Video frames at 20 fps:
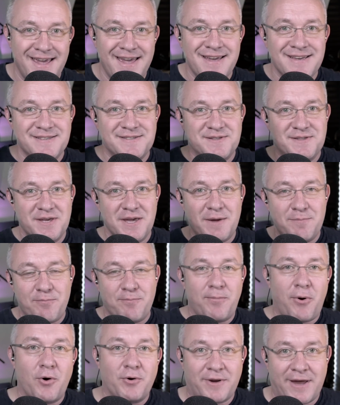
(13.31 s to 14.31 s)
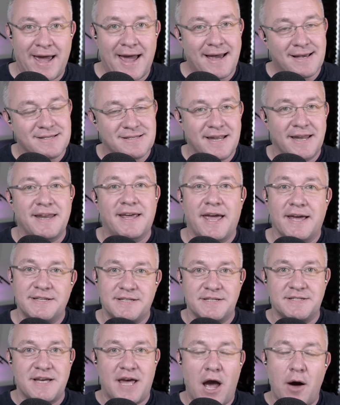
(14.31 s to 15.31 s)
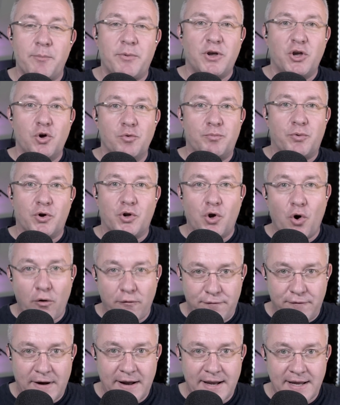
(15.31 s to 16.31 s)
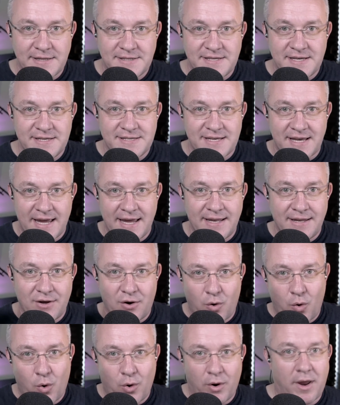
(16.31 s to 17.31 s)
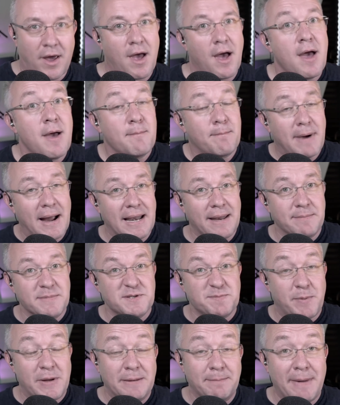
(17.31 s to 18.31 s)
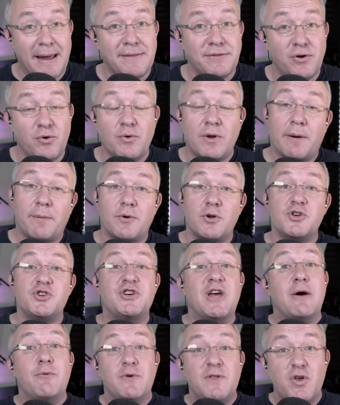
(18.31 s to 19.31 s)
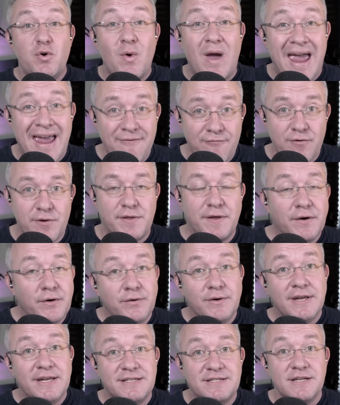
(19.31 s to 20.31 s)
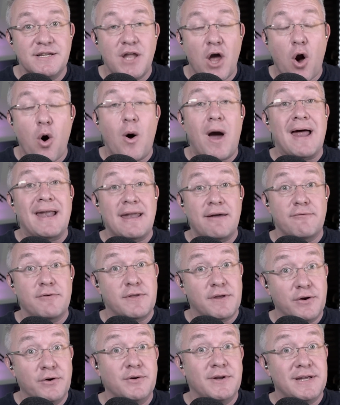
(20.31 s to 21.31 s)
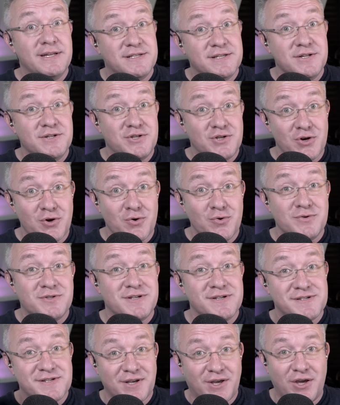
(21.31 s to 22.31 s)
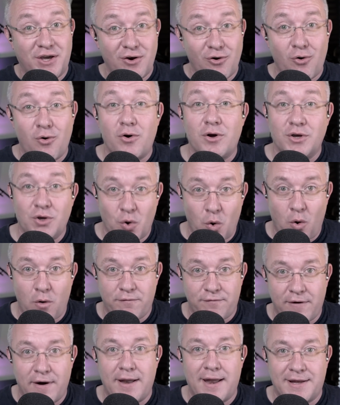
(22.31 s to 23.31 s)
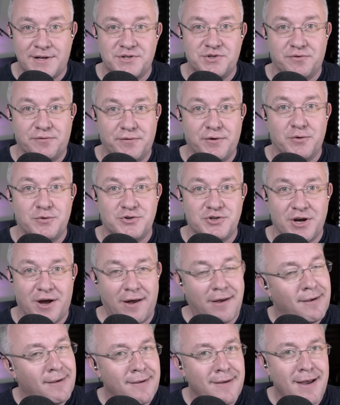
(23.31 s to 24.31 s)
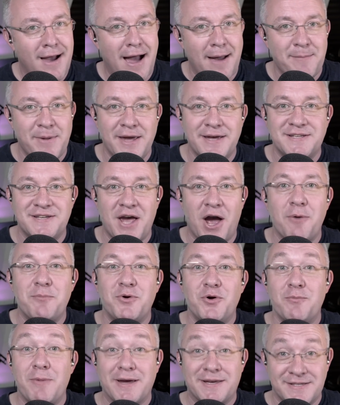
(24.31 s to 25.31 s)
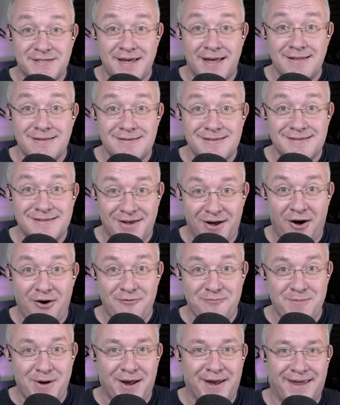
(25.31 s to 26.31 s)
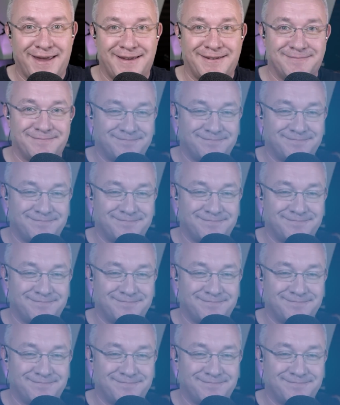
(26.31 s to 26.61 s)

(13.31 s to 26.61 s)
is the podcast dedicated to helping you put your finances in order. My name is Pete Matthew, and I'm going to share with you everything you need to know and everything you need to do to secure your financial future. I'm here to help you make sense of money.